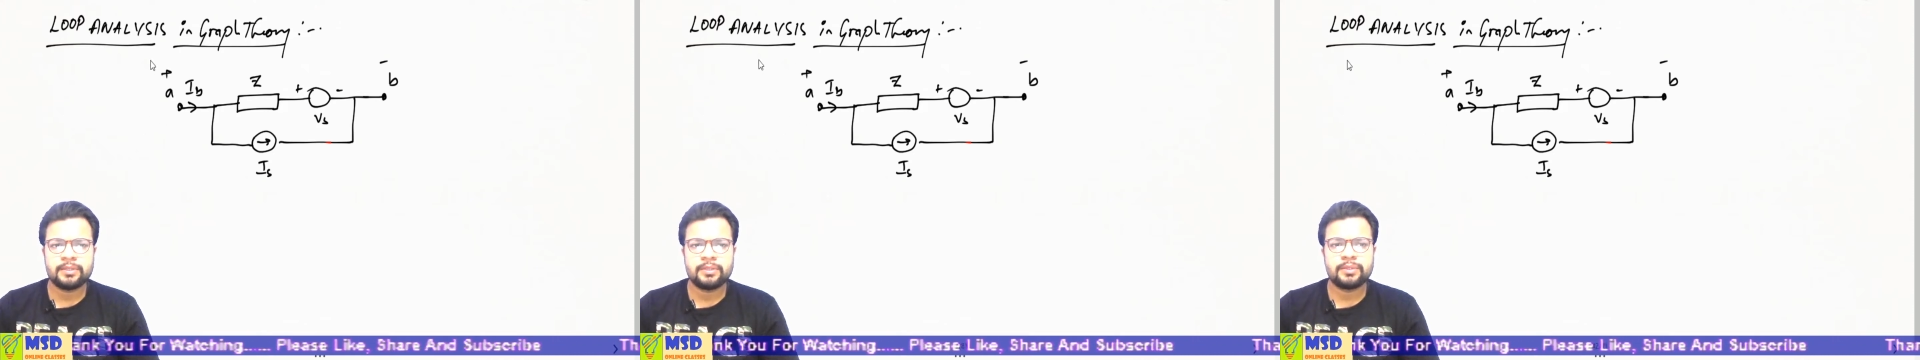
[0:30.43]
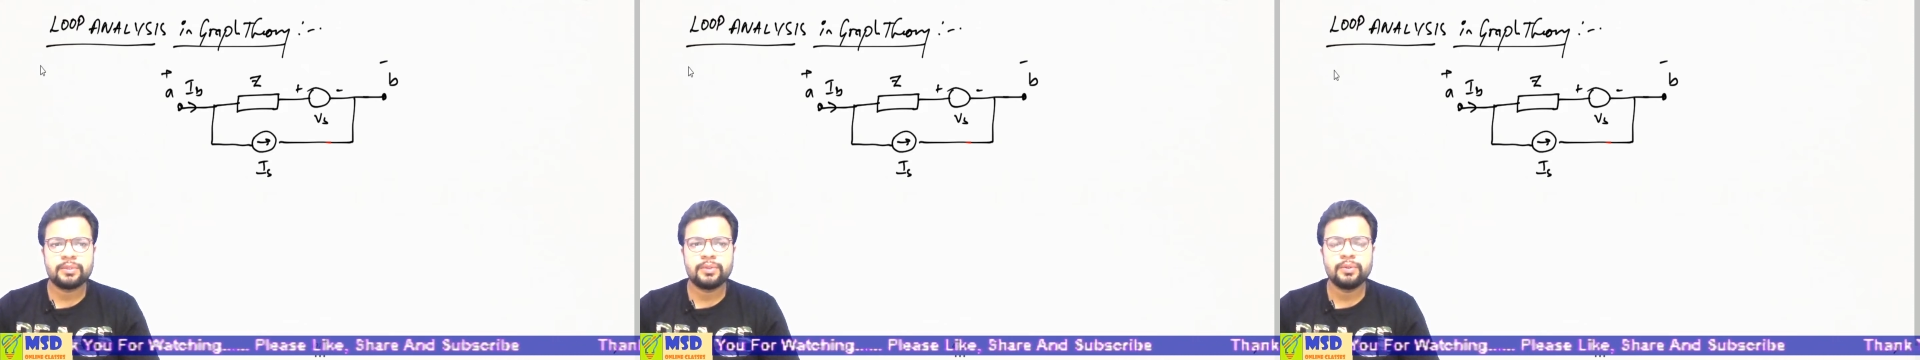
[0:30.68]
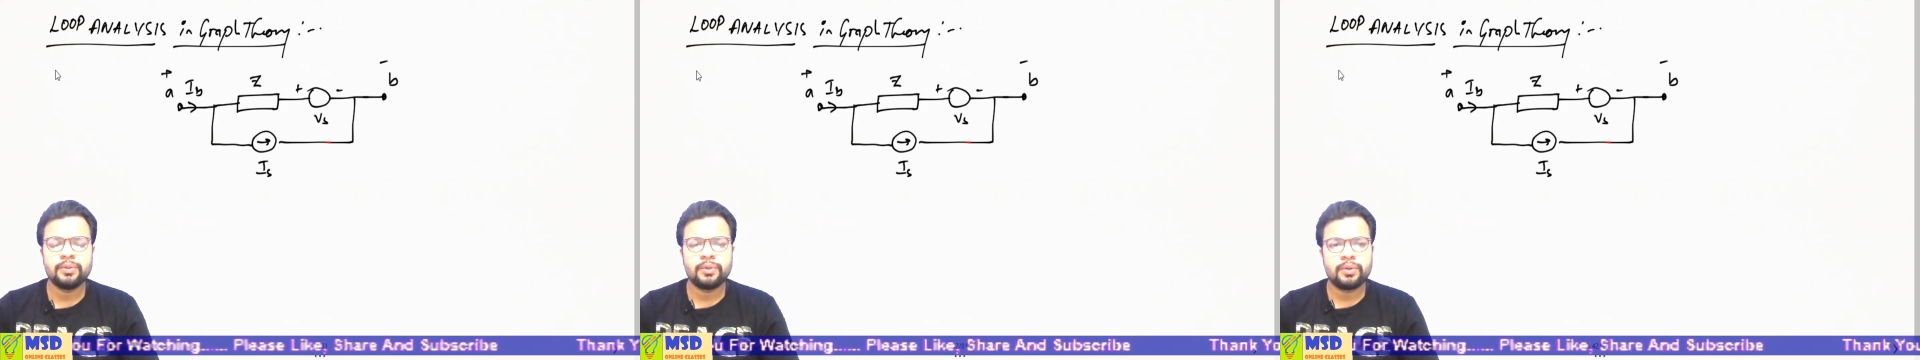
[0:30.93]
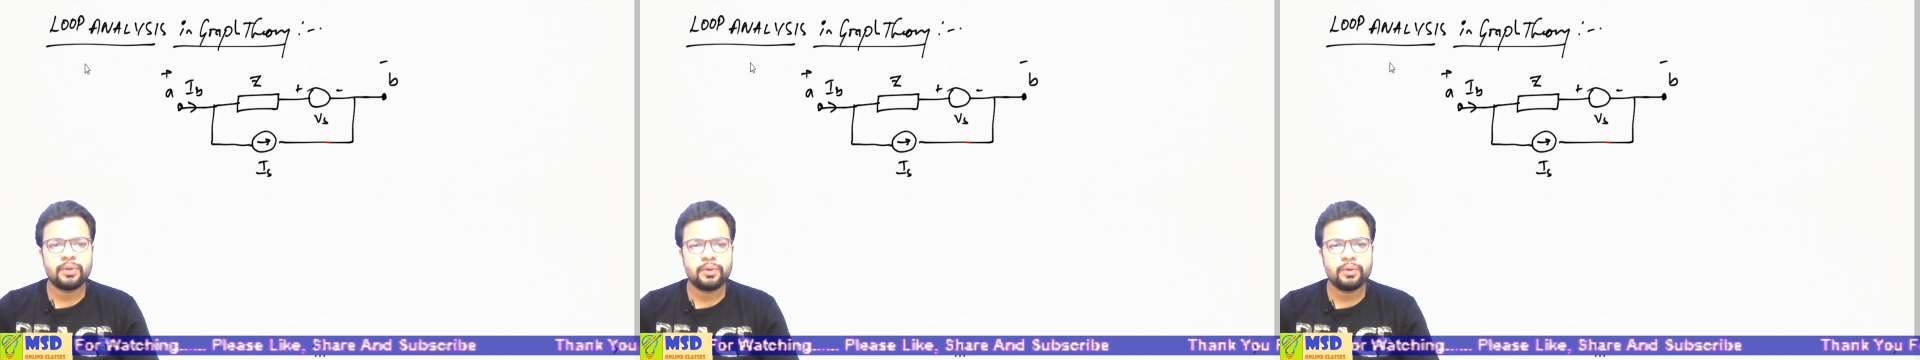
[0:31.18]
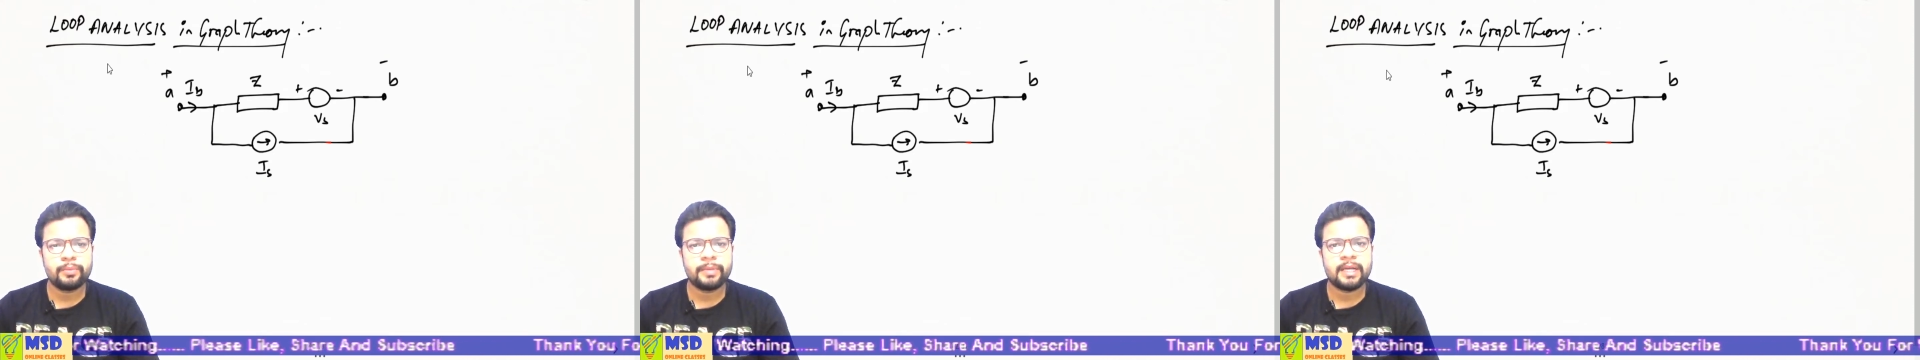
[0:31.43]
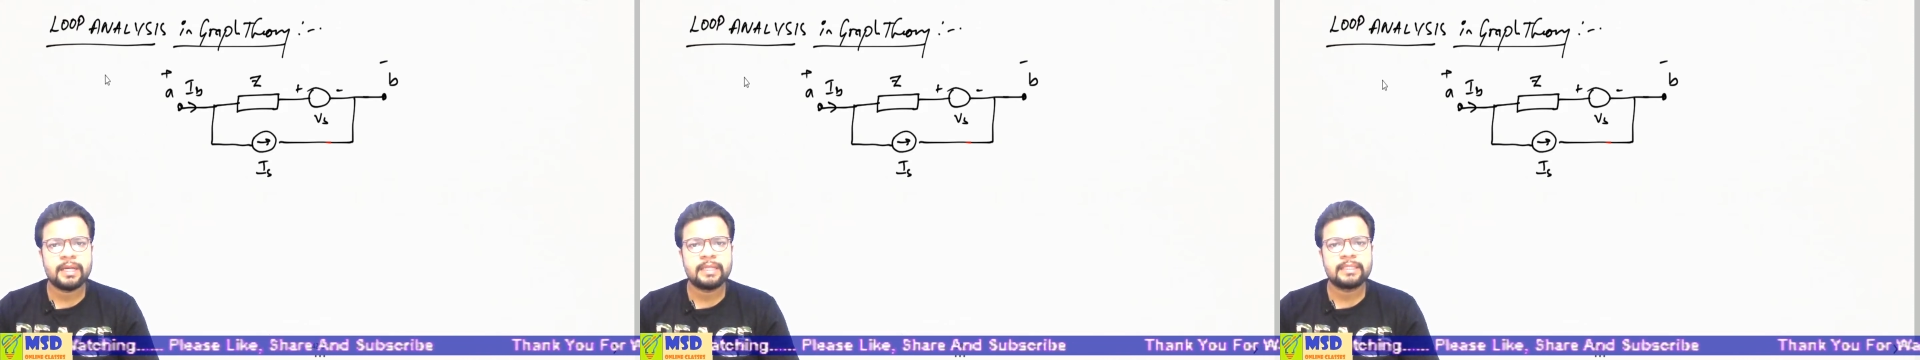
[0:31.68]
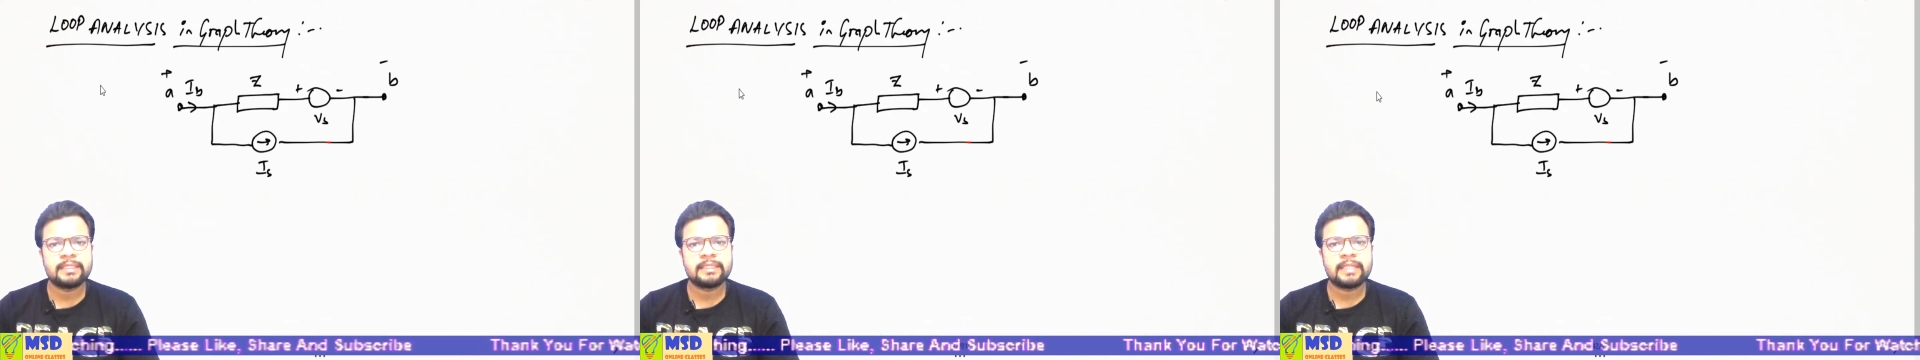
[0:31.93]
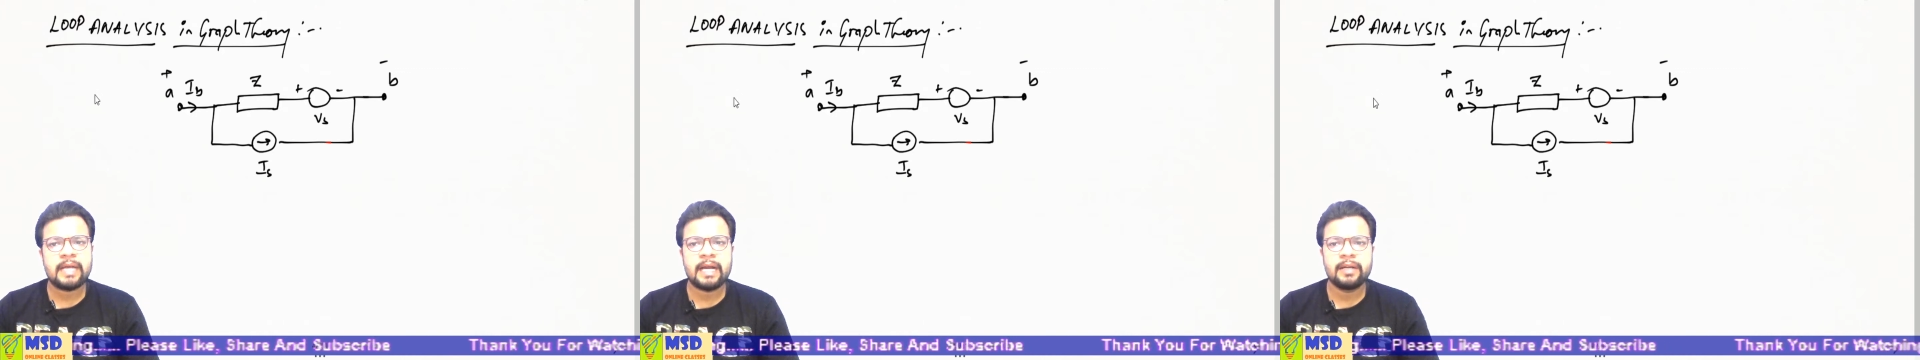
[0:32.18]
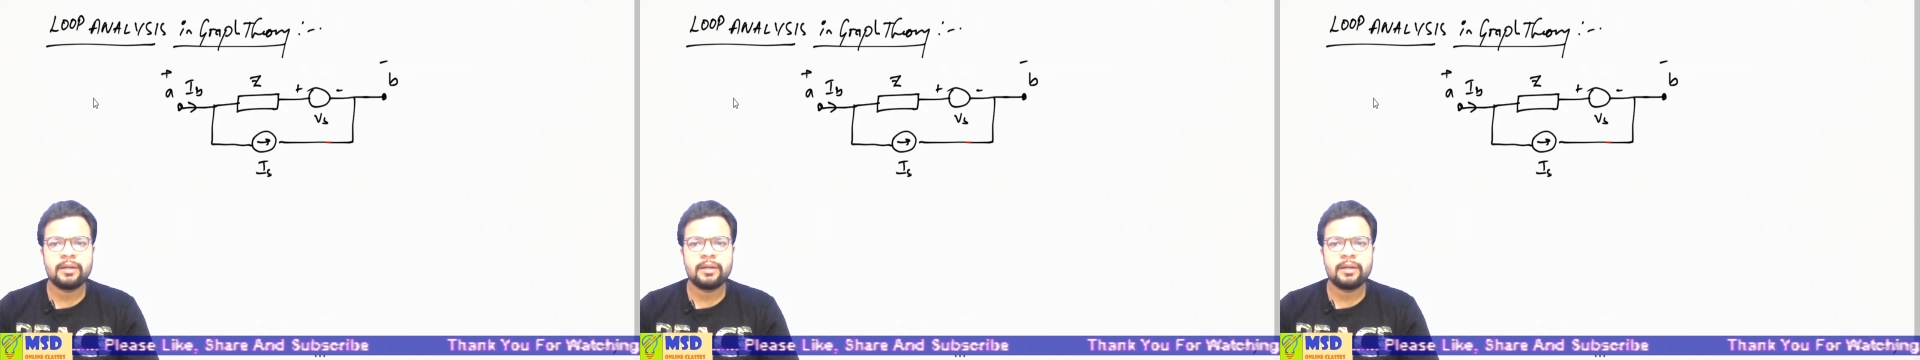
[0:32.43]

to do loop analysis and